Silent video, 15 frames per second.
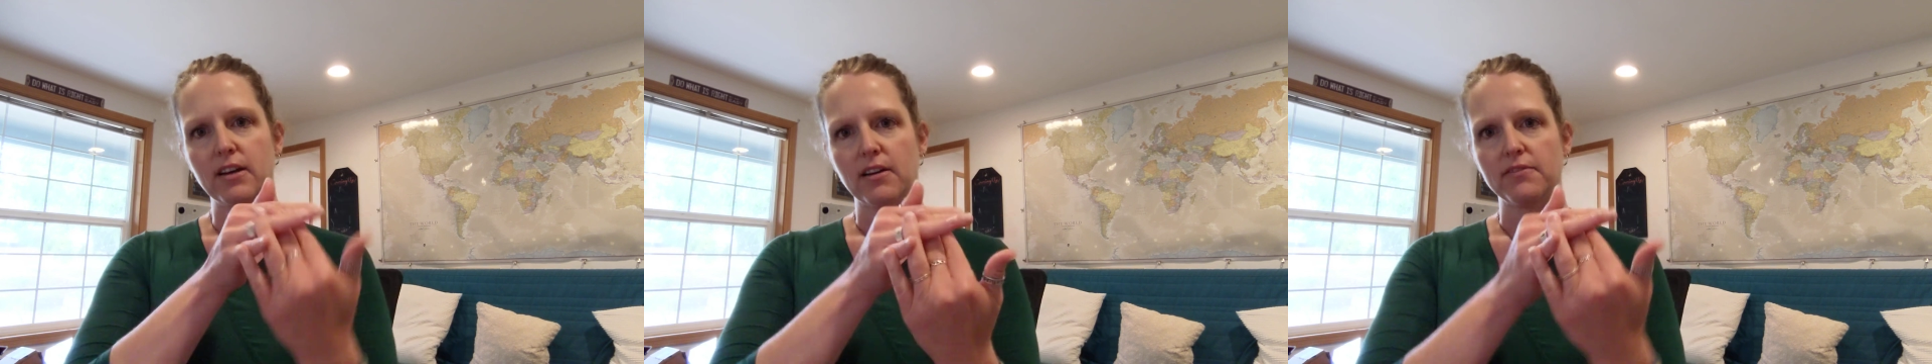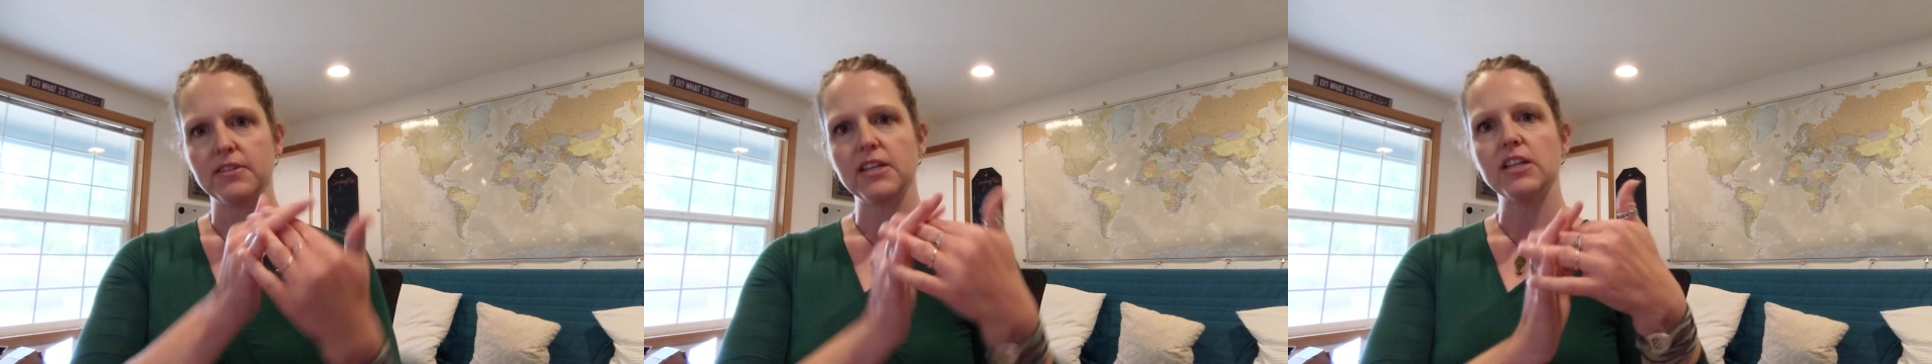
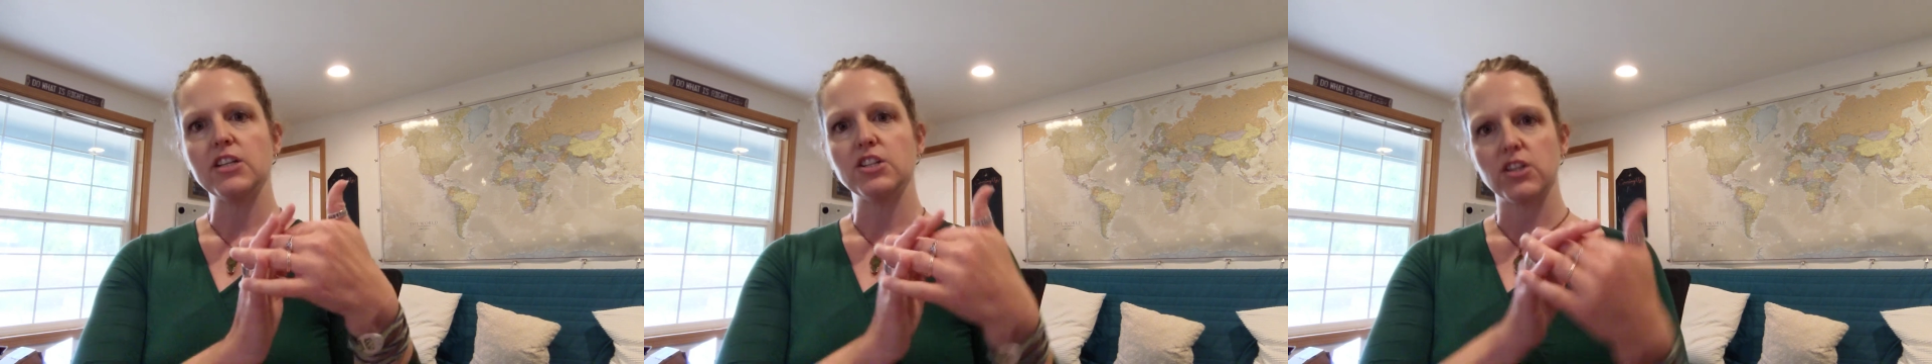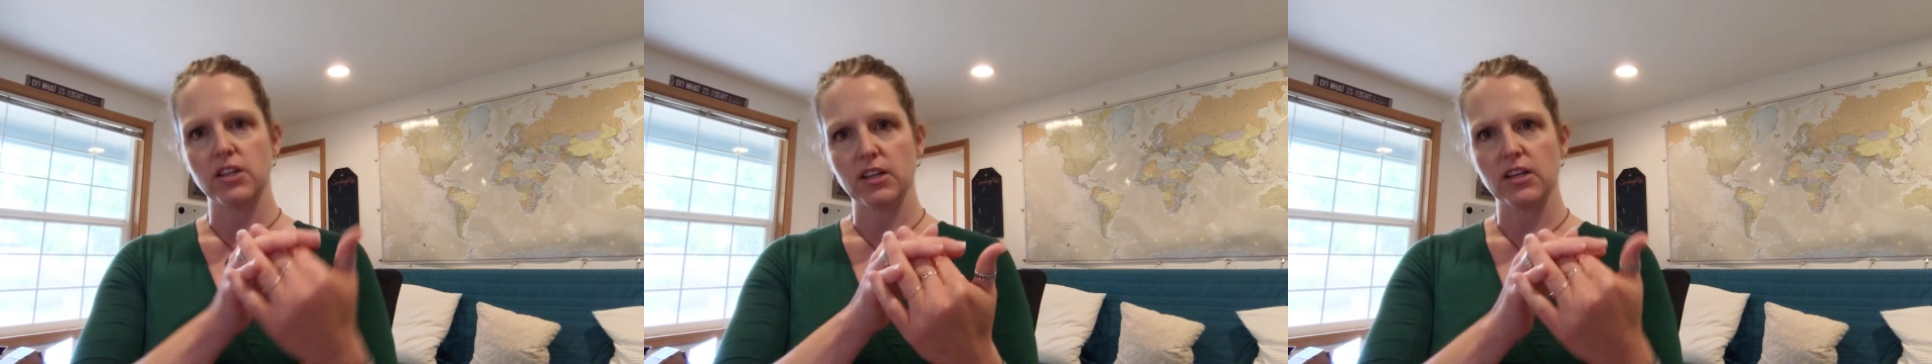of
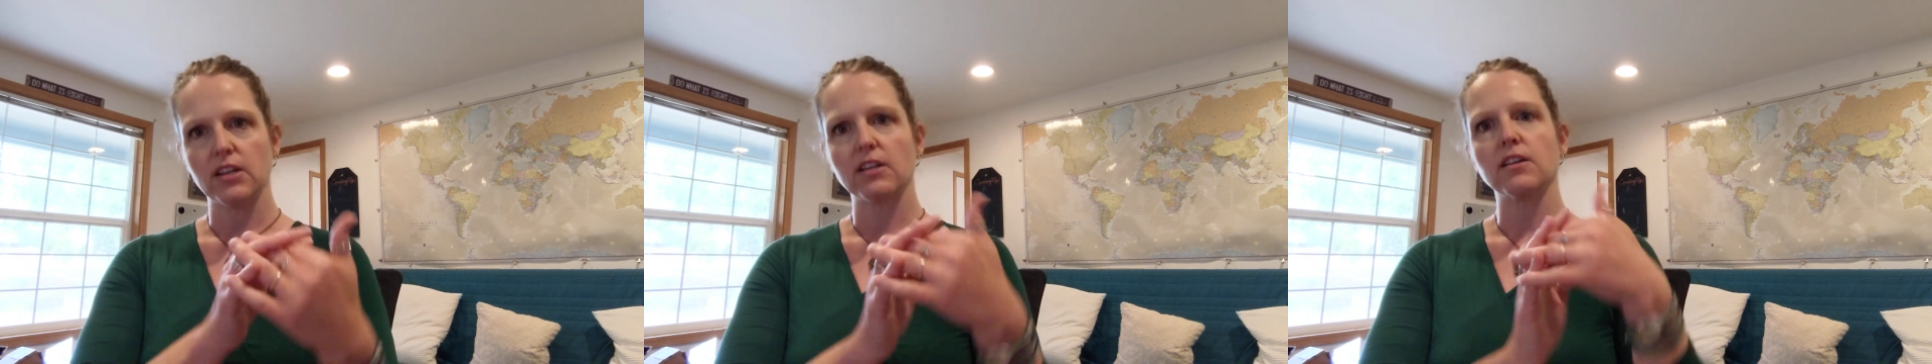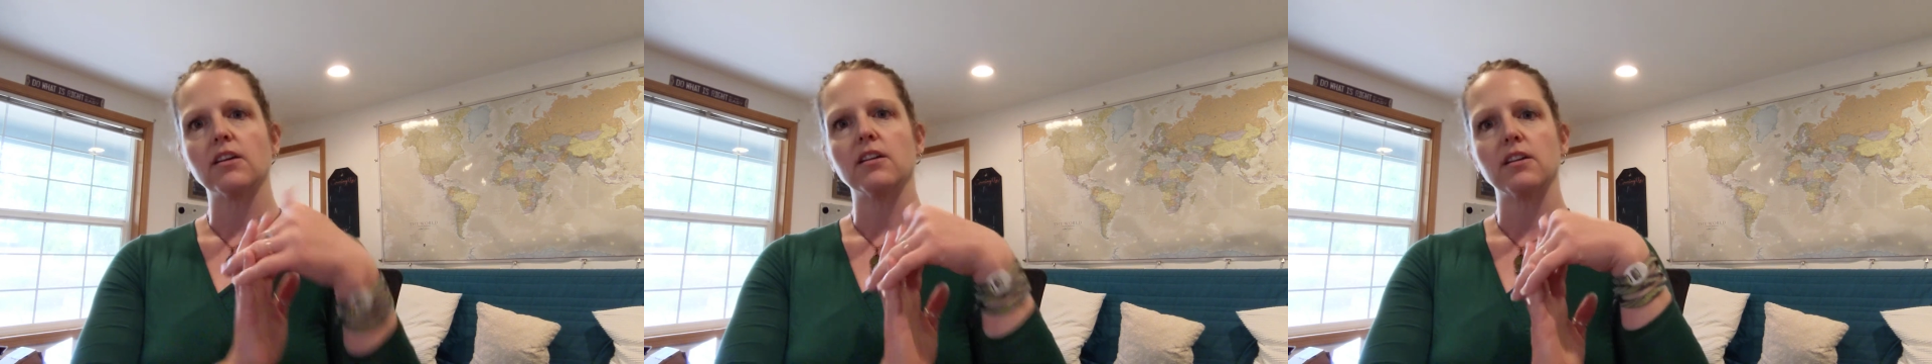teaching
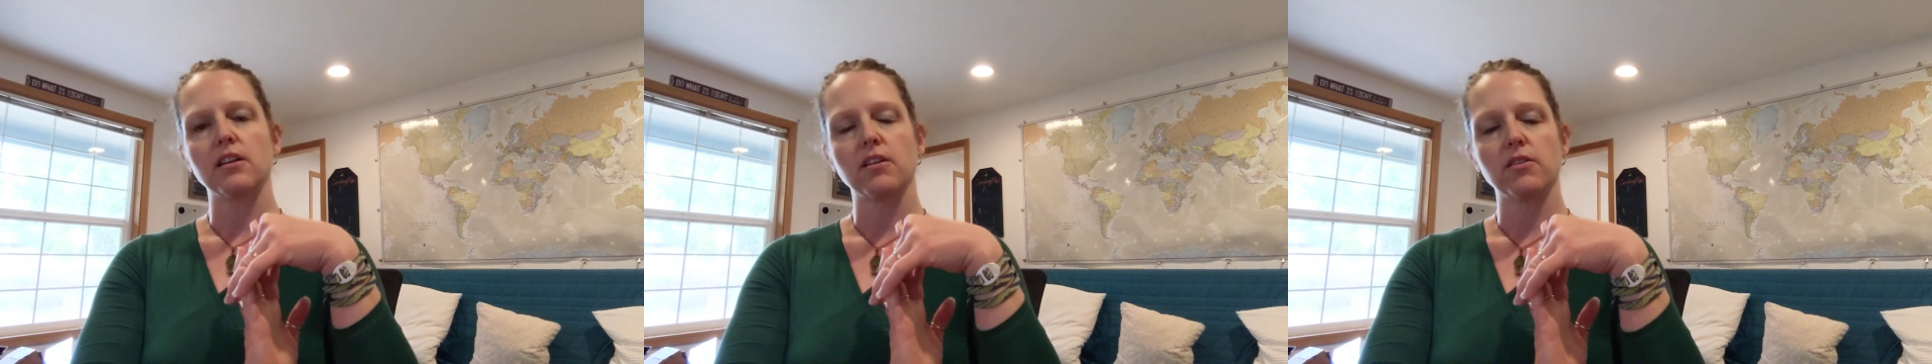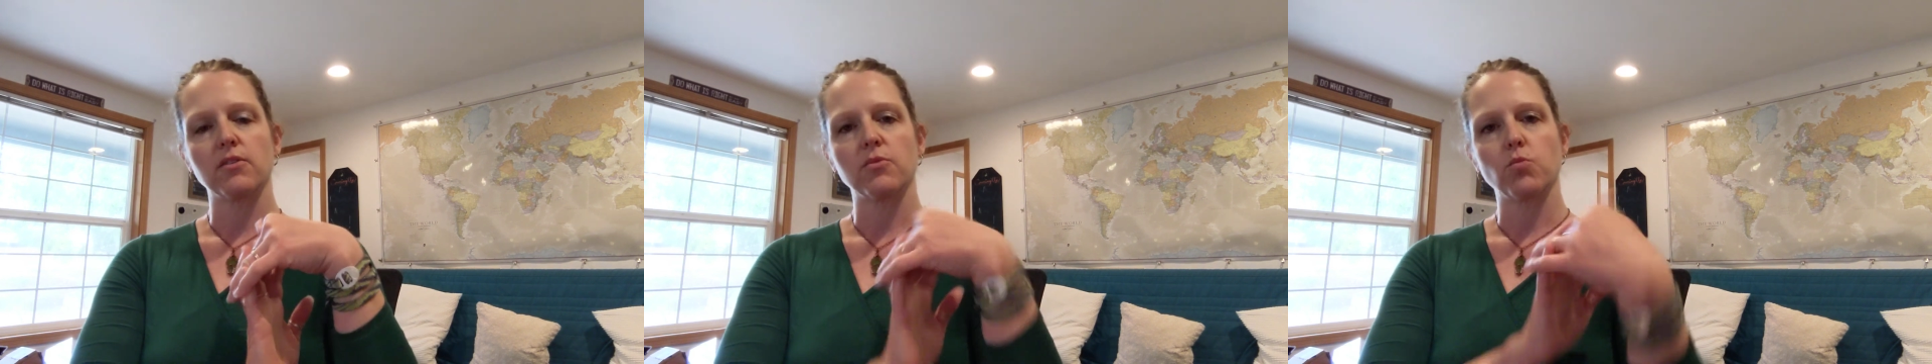it,
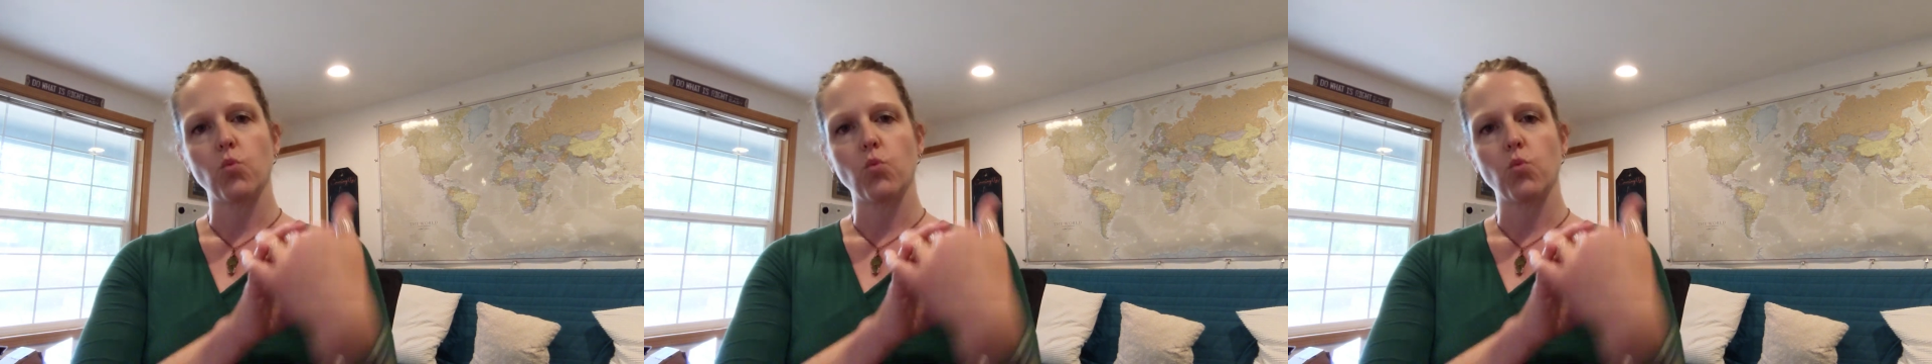another